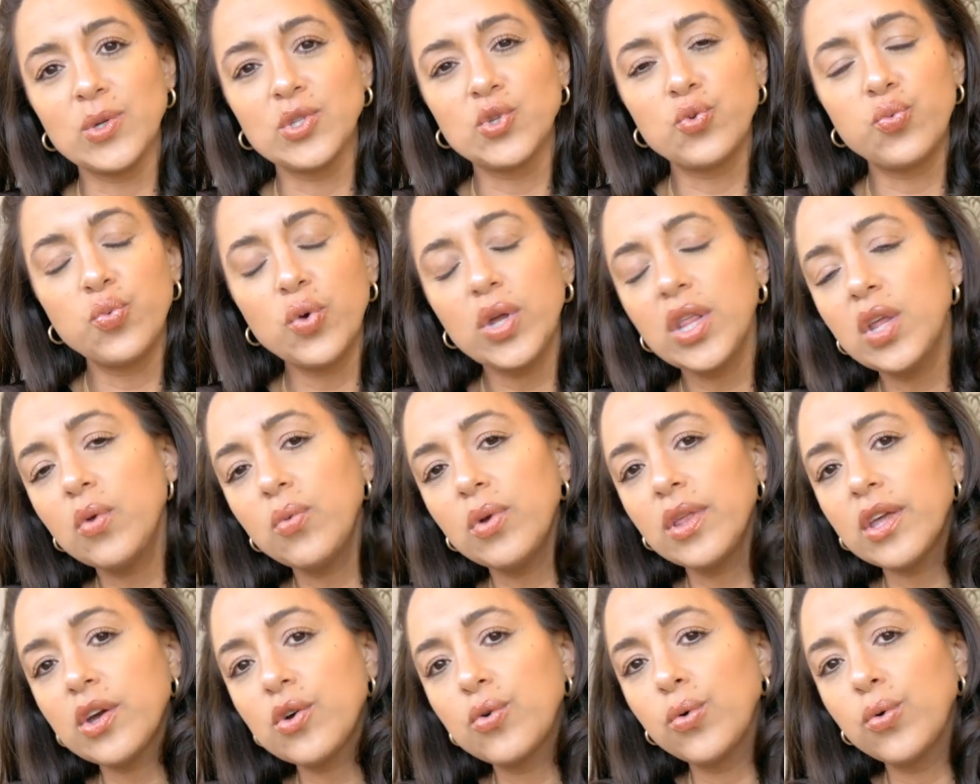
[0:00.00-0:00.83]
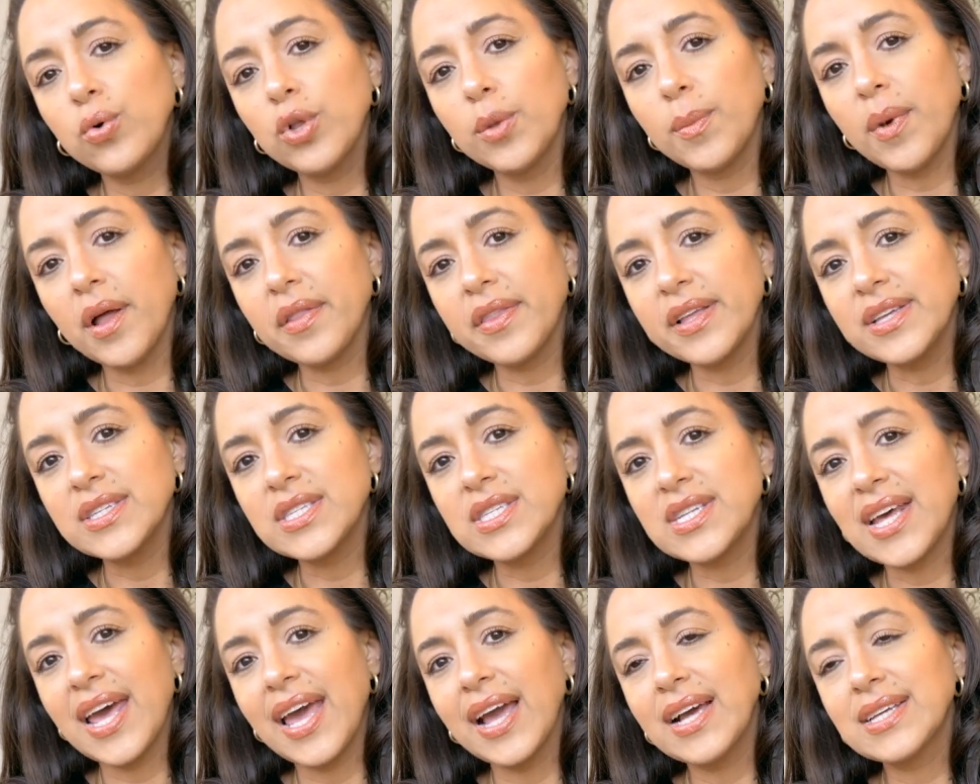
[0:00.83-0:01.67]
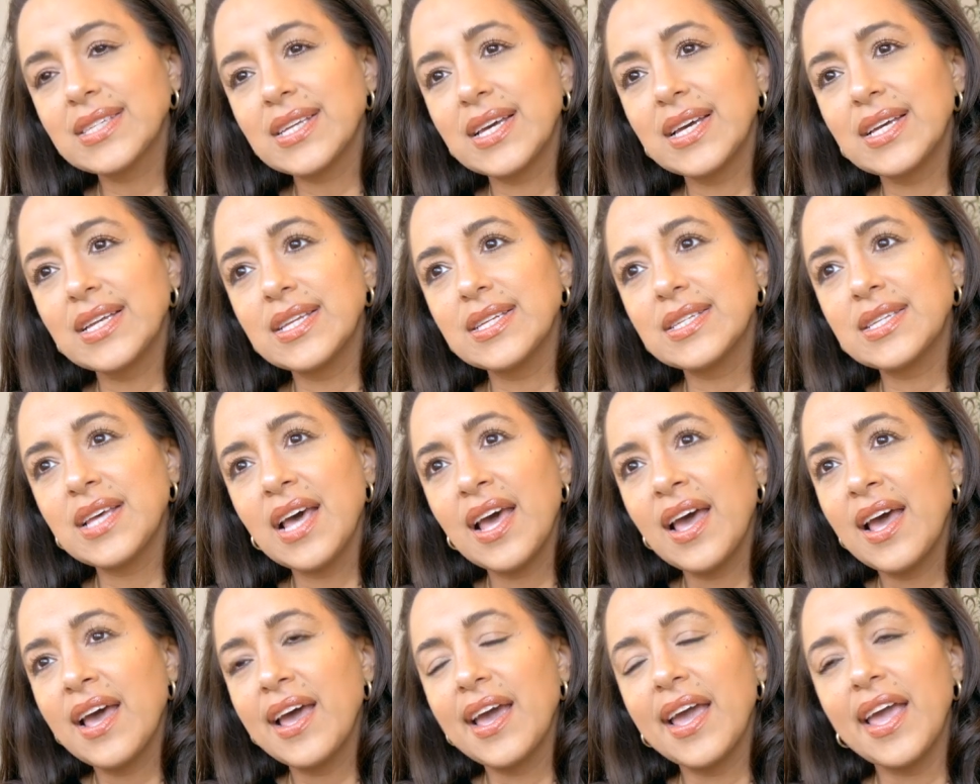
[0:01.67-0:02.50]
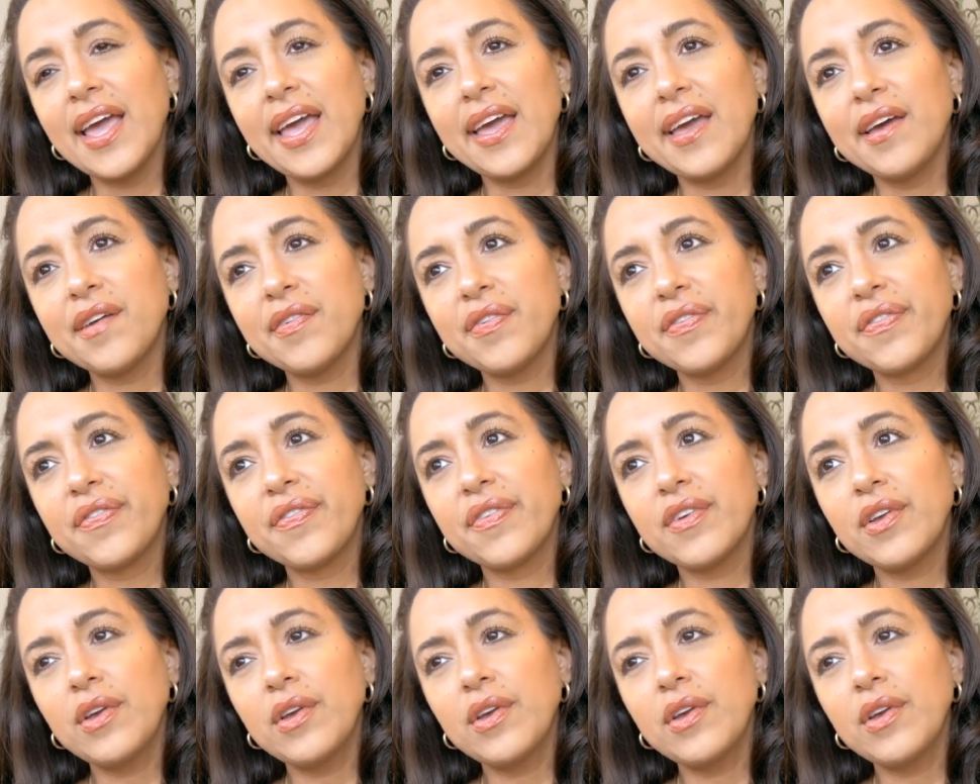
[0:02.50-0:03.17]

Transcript: What's really, really cool about these tanks is if,